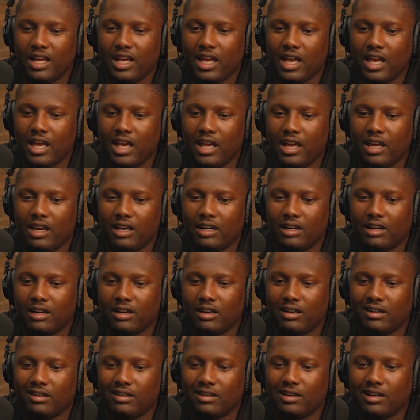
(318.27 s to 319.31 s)
and
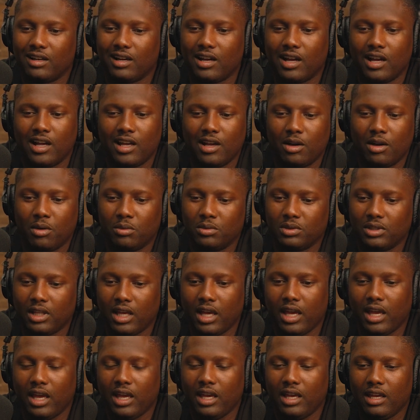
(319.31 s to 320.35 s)
I was
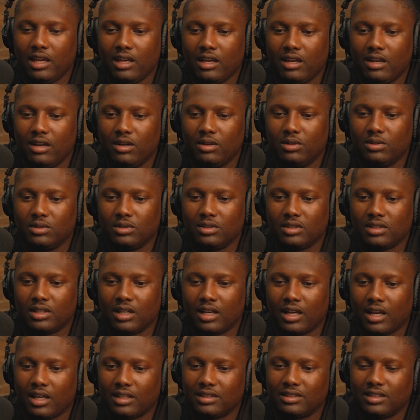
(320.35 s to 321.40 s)
like, "Hey, Coach, I
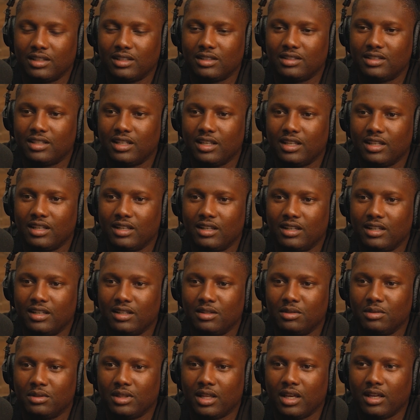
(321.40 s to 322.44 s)
got something to tell y'all," and
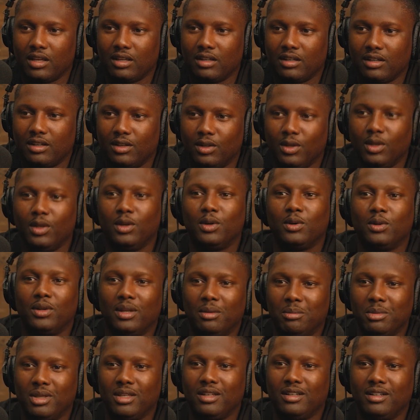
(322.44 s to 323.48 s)
he was like, "Hold on, let
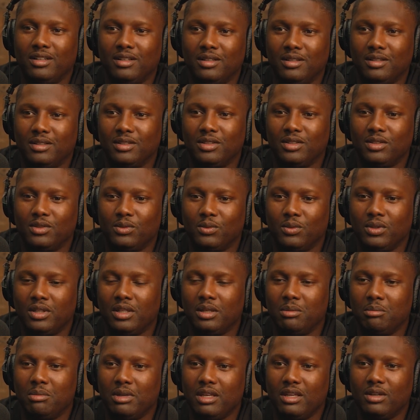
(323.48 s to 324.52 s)
me we in
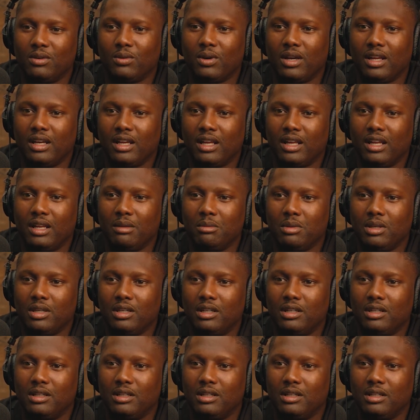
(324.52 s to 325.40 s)
a meeting right now. Let me